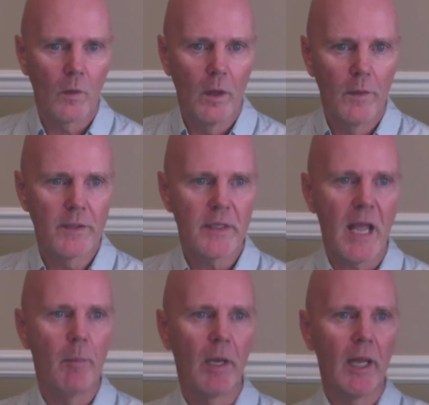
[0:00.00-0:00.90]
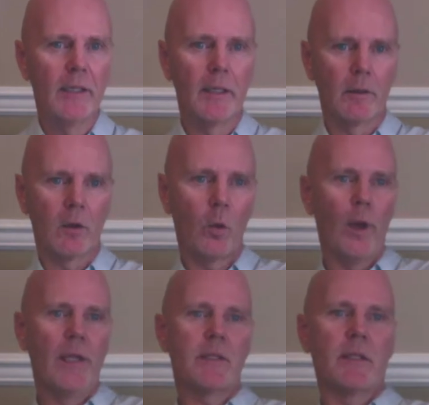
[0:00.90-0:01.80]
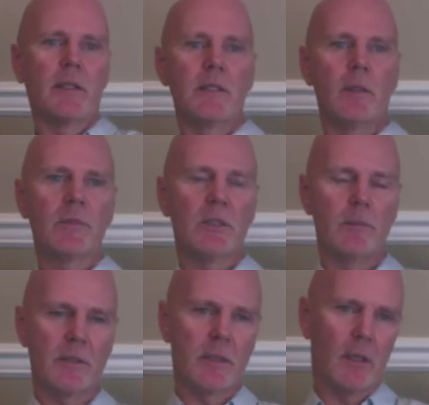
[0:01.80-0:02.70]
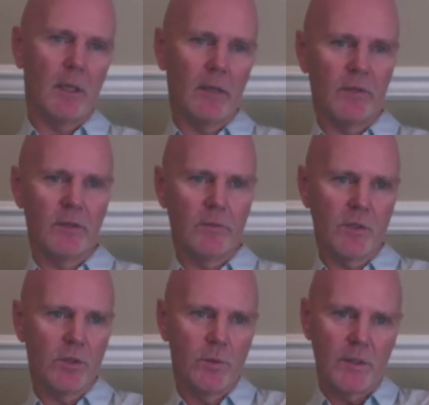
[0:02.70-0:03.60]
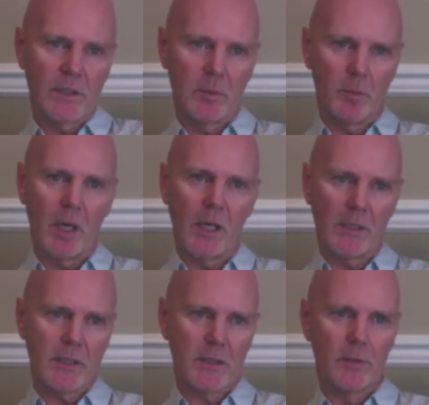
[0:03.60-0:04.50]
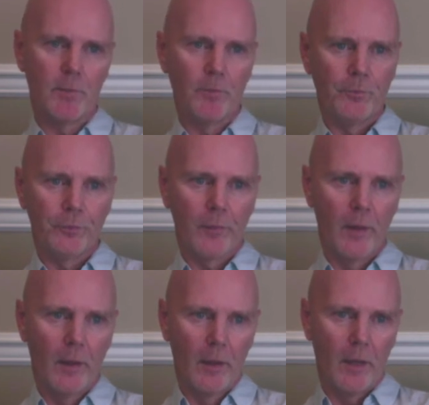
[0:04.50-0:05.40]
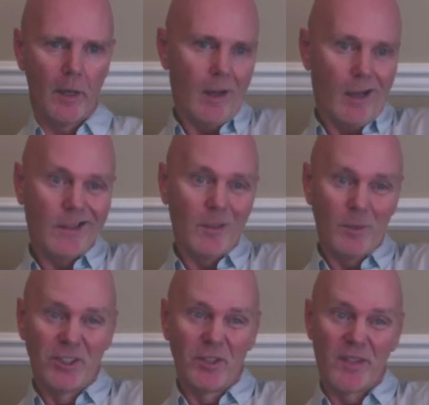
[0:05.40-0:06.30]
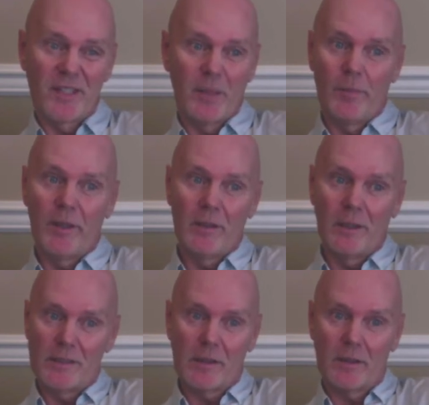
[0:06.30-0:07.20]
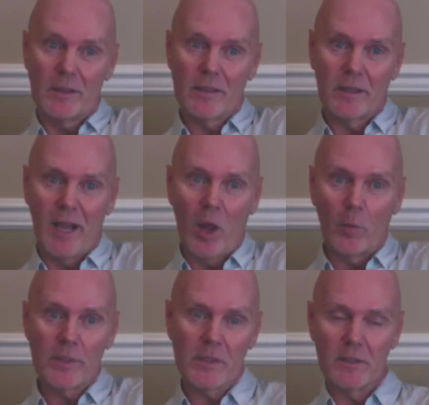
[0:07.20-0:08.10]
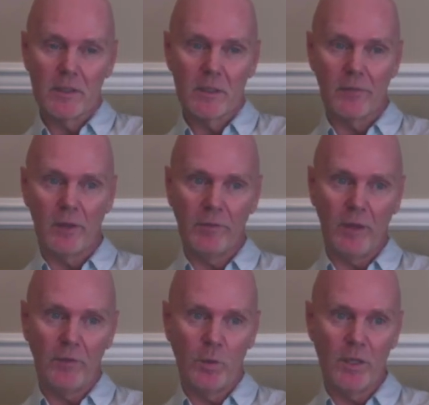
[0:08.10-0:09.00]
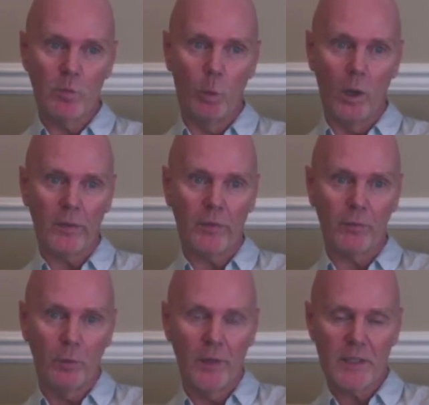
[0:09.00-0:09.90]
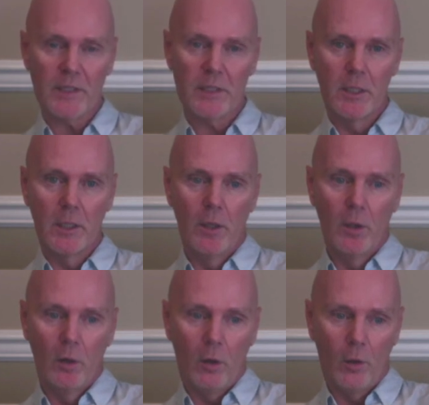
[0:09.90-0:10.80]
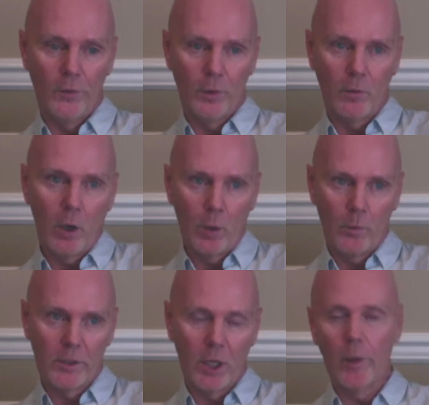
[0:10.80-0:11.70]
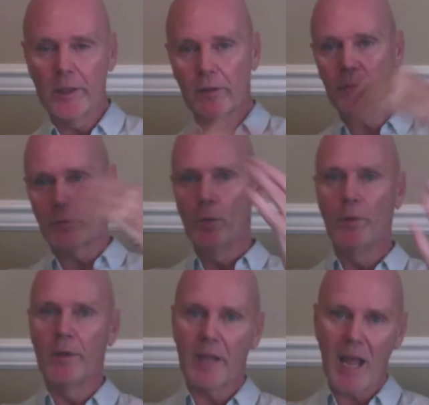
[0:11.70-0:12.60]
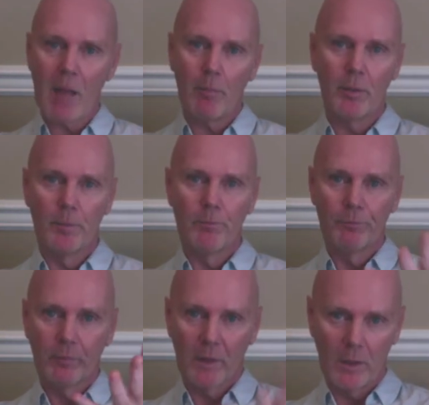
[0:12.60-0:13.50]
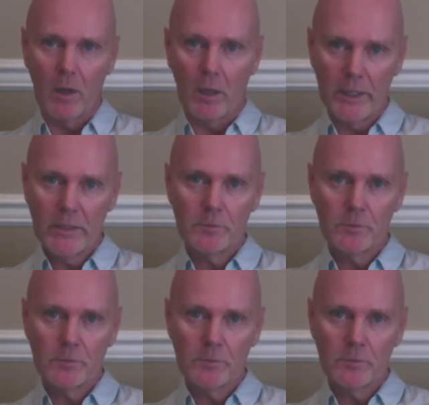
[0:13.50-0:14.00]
This MLA little quiz that I sometimes have given students in the past. And I think we should do the same thing, guys. I think it's going to help, isn't it? If you just work through this on your own, going through the CAP guide.